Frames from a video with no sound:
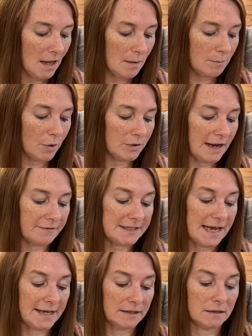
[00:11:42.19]
but I've
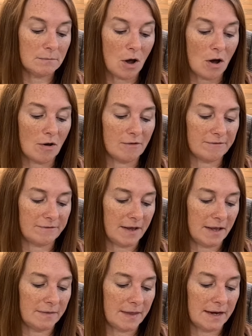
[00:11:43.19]
taken them off
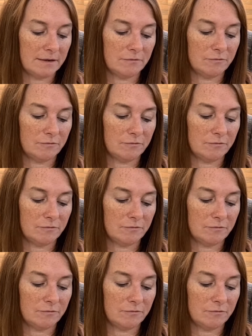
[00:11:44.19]
and then